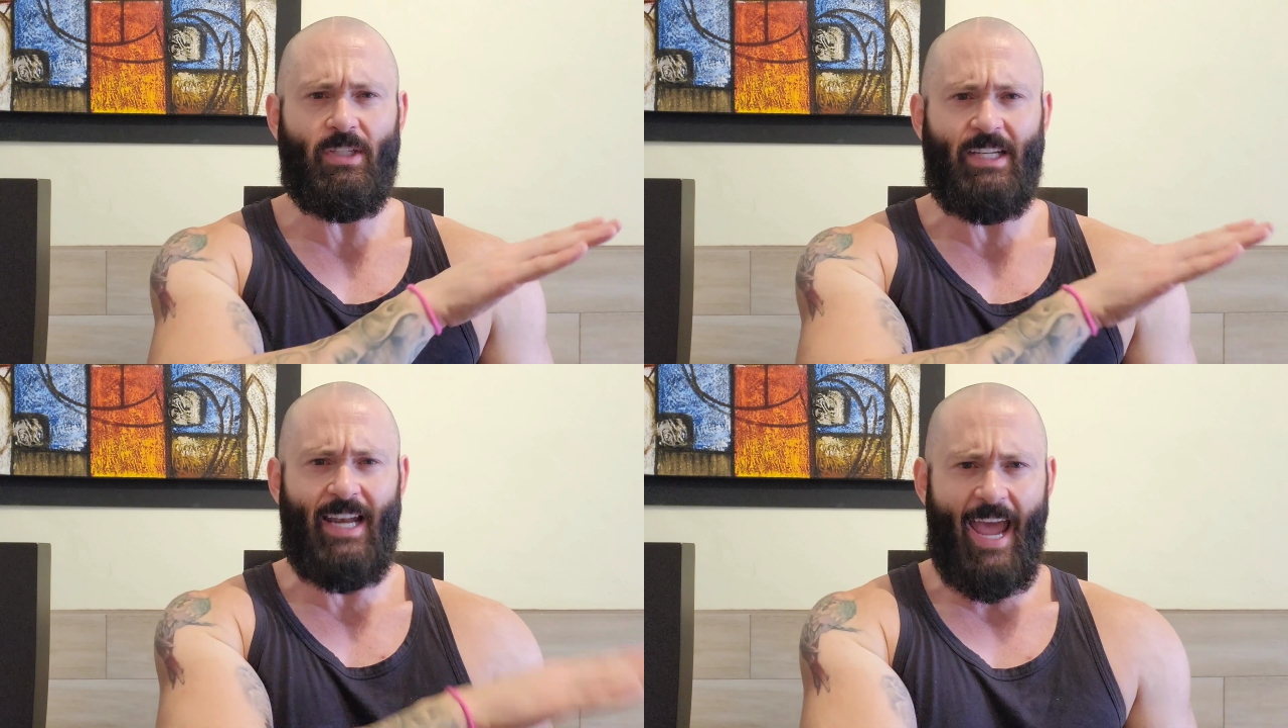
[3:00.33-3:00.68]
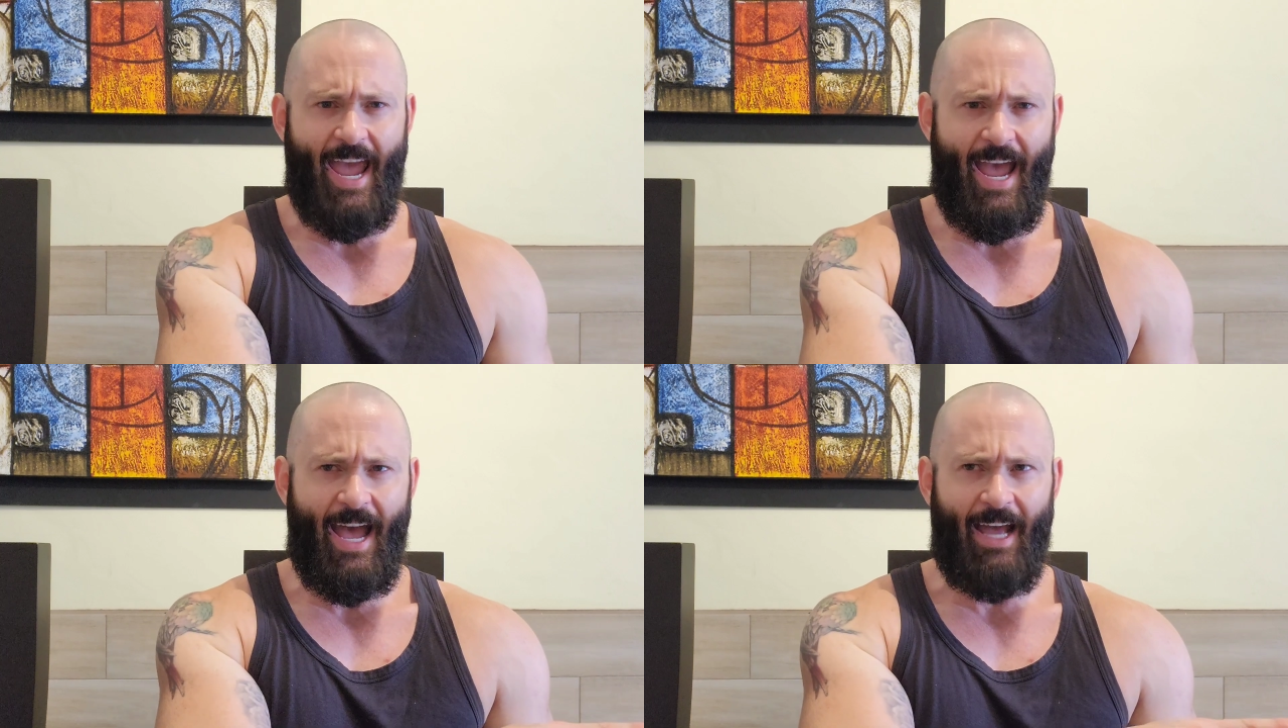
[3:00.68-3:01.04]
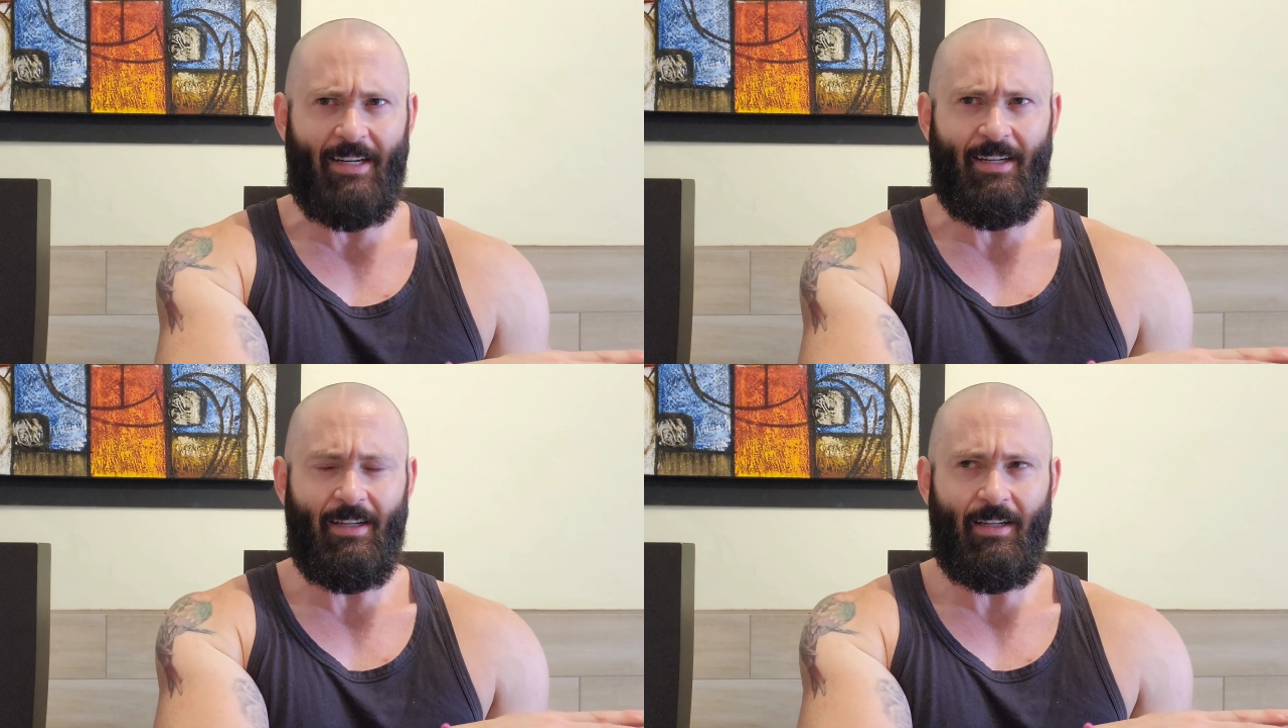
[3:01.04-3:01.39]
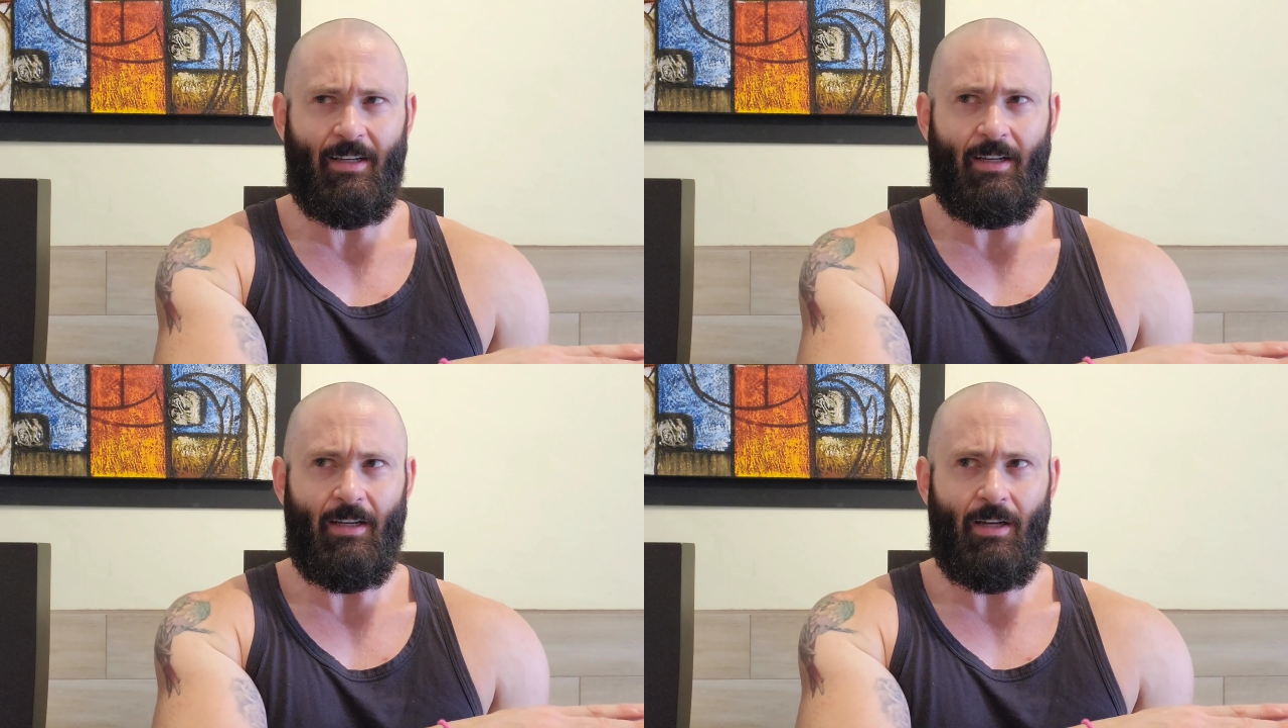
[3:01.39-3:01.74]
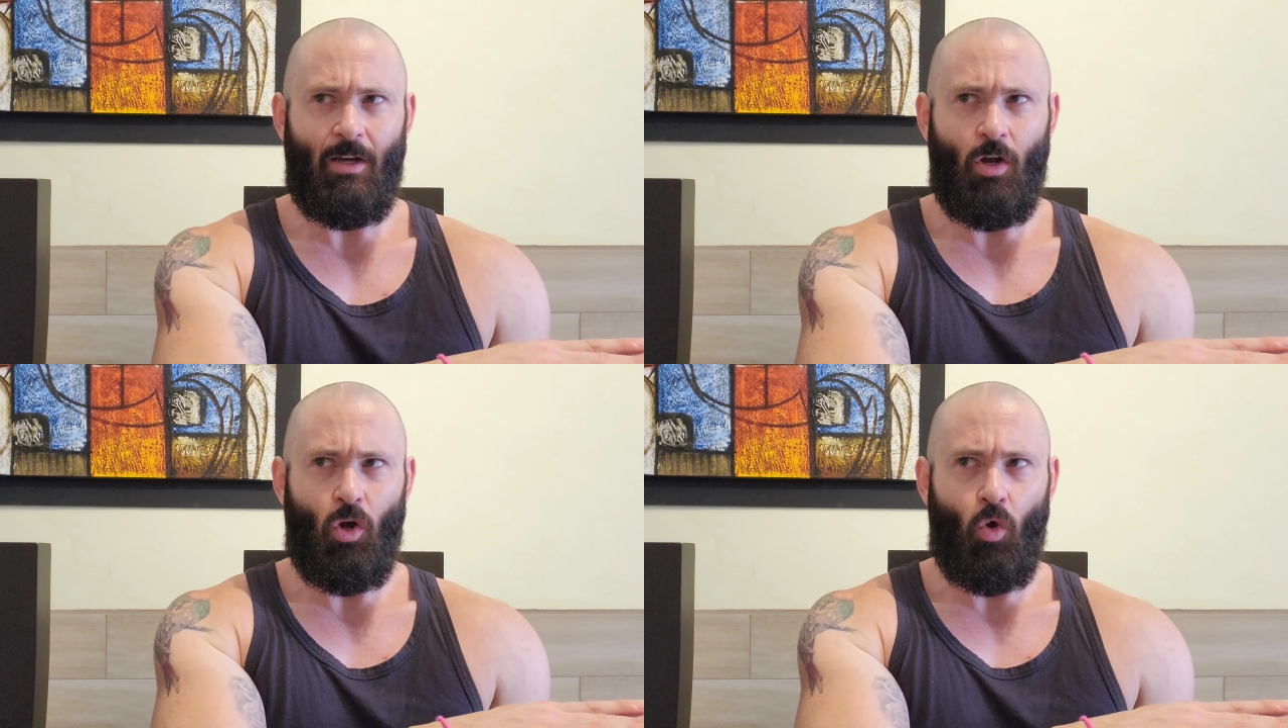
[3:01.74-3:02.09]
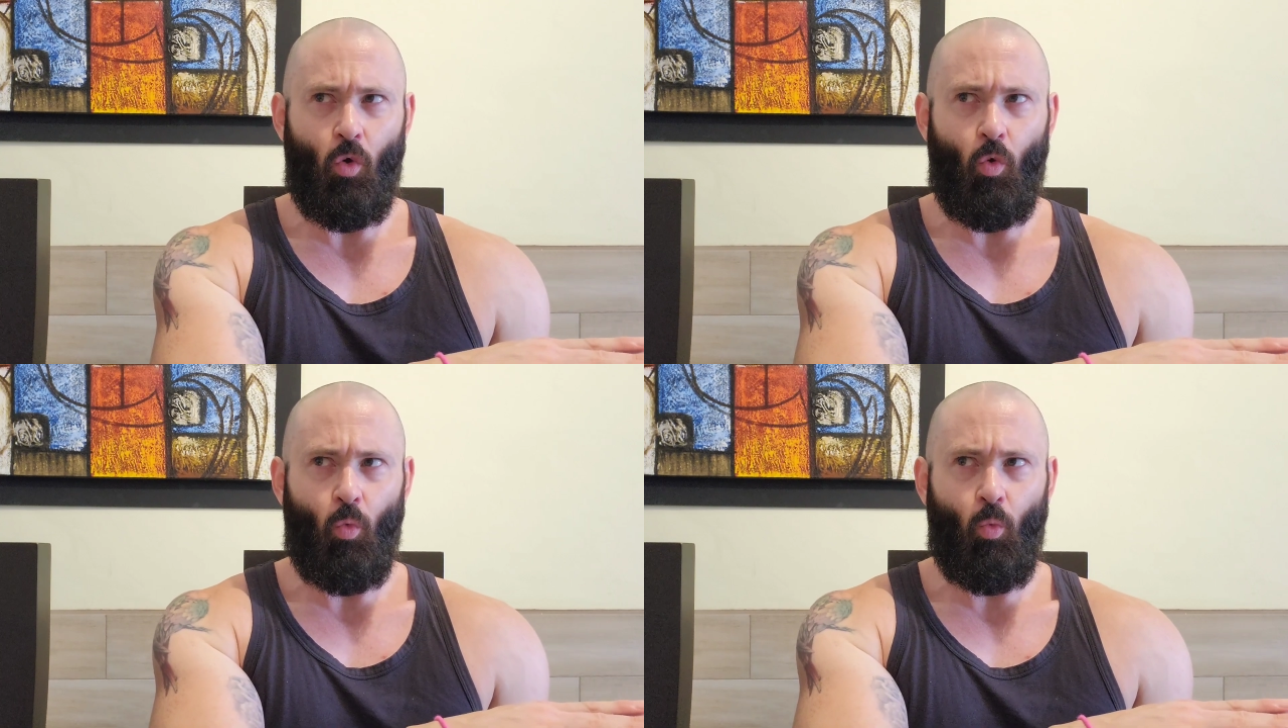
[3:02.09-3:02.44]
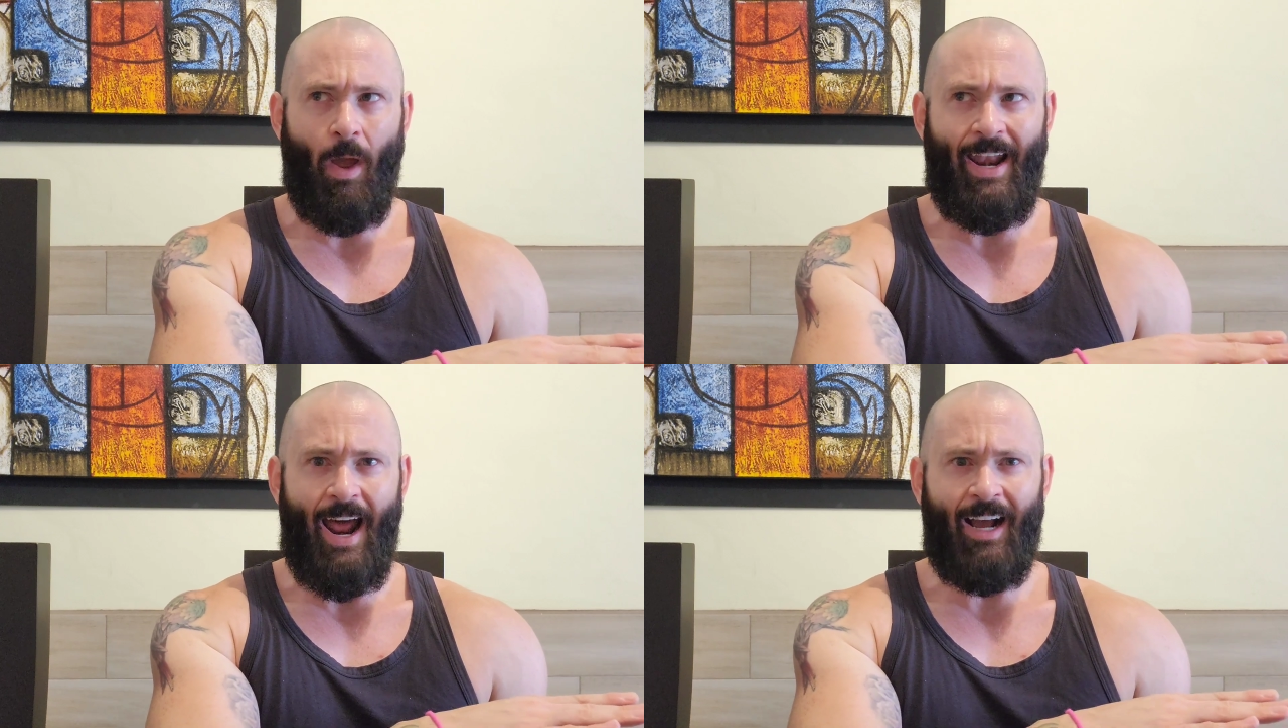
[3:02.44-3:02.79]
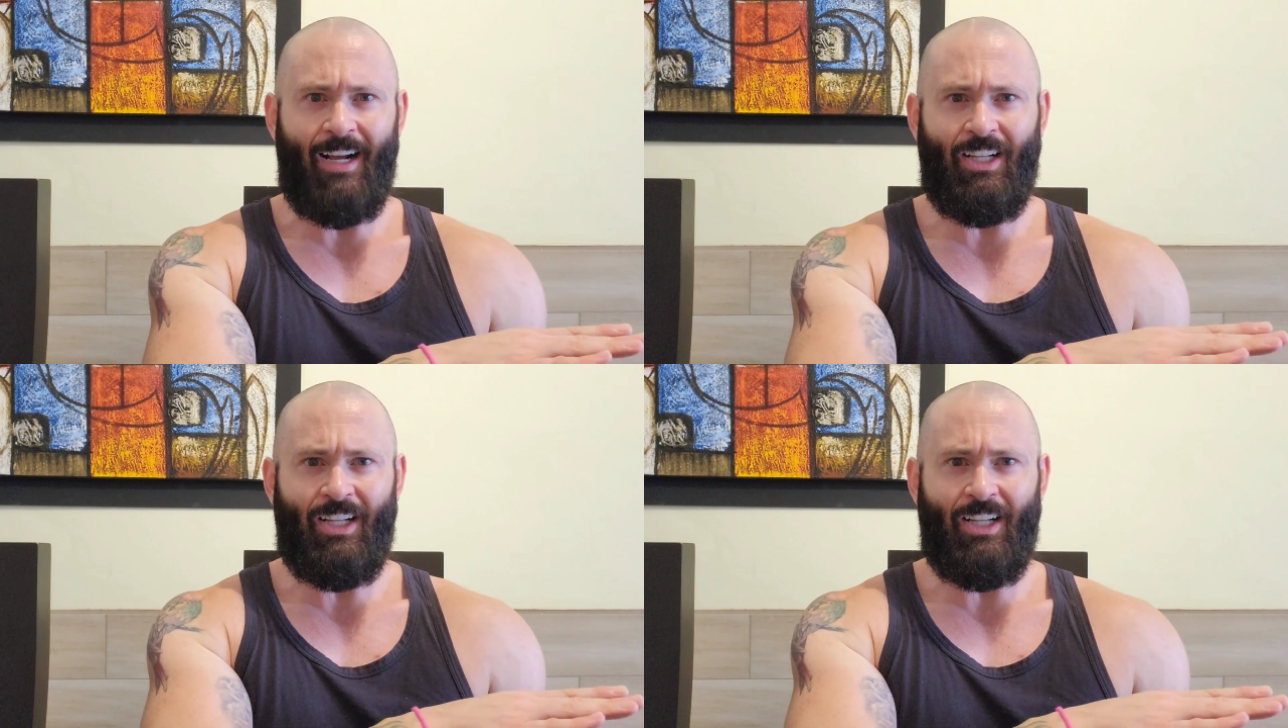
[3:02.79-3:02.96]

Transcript: is an ad when